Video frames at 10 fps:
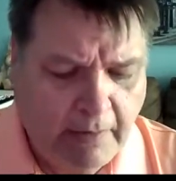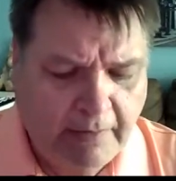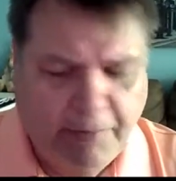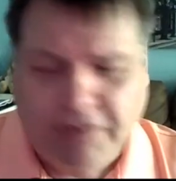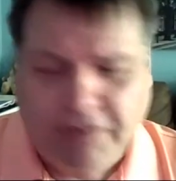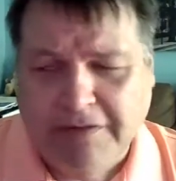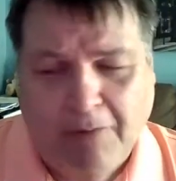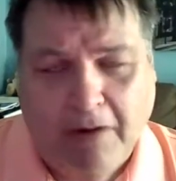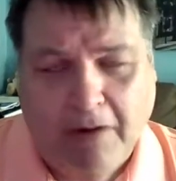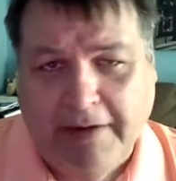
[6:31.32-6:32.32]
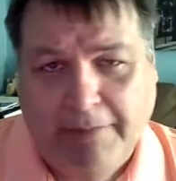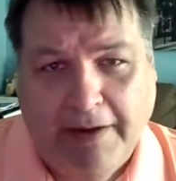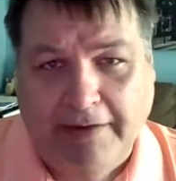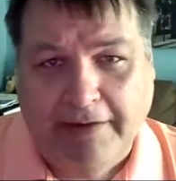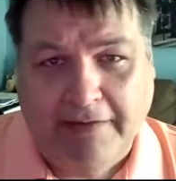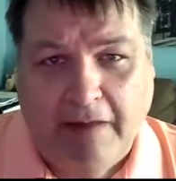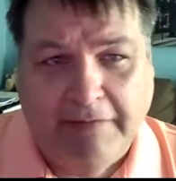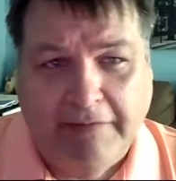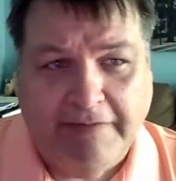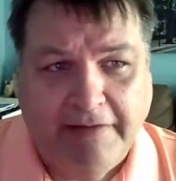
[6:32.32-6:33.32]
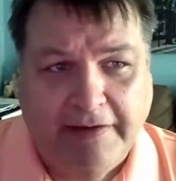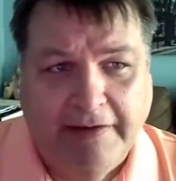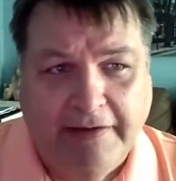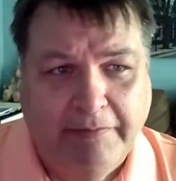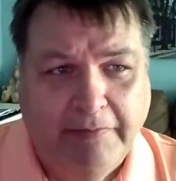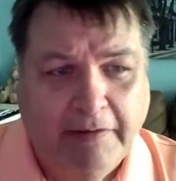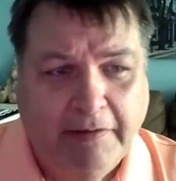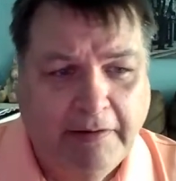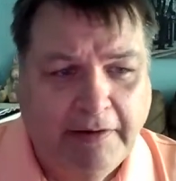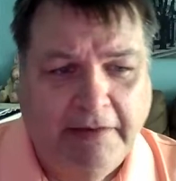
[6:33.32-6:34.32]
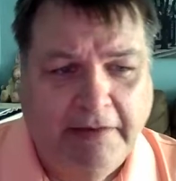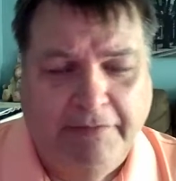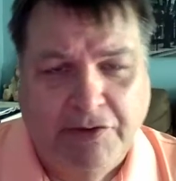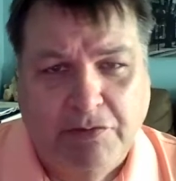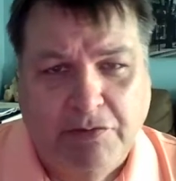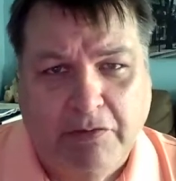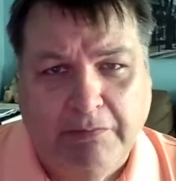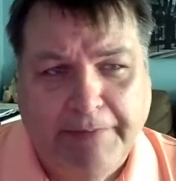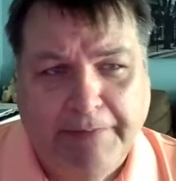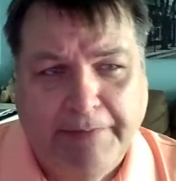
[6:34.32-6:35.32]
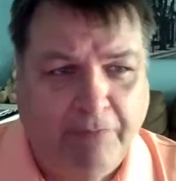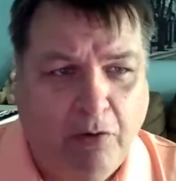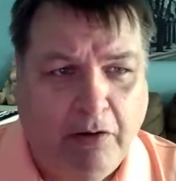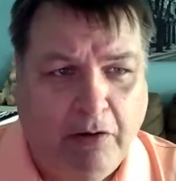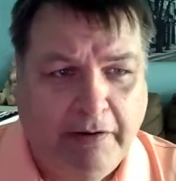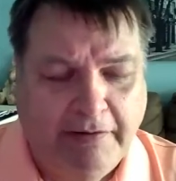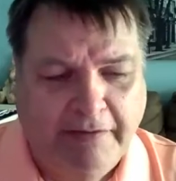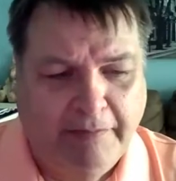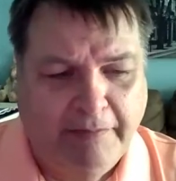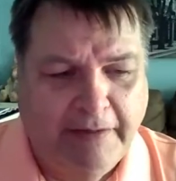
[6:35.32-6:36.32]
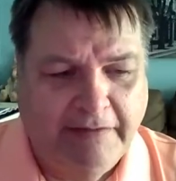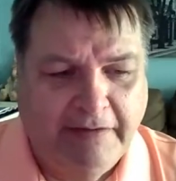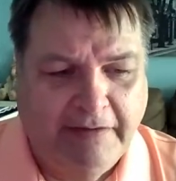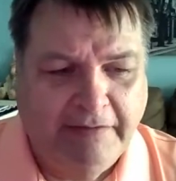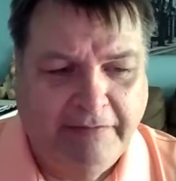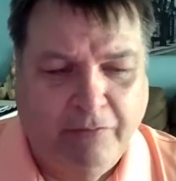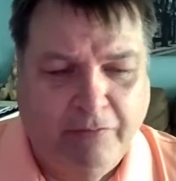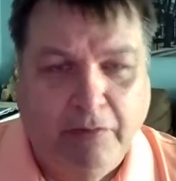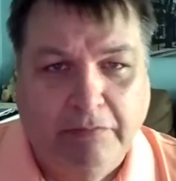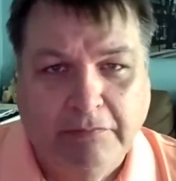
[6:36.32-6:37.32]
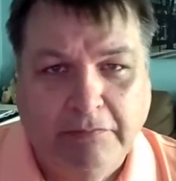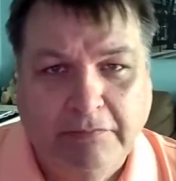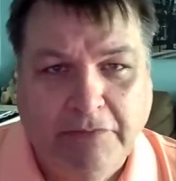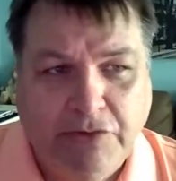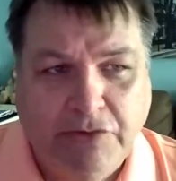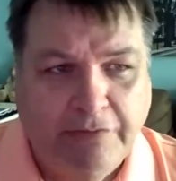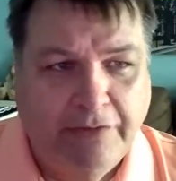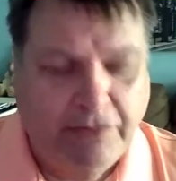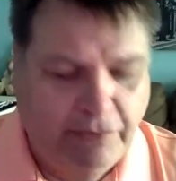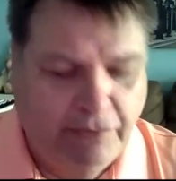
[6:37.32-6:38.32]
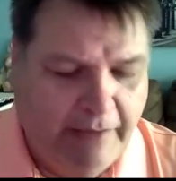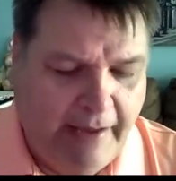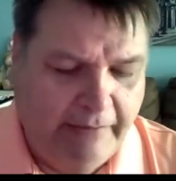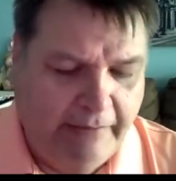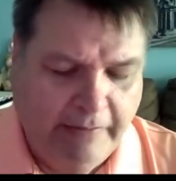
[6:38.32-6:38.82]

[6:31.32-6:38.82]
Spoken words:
Personal marketing plan is obviously an individual piece of work. It doesn't make sense for two of you to do that.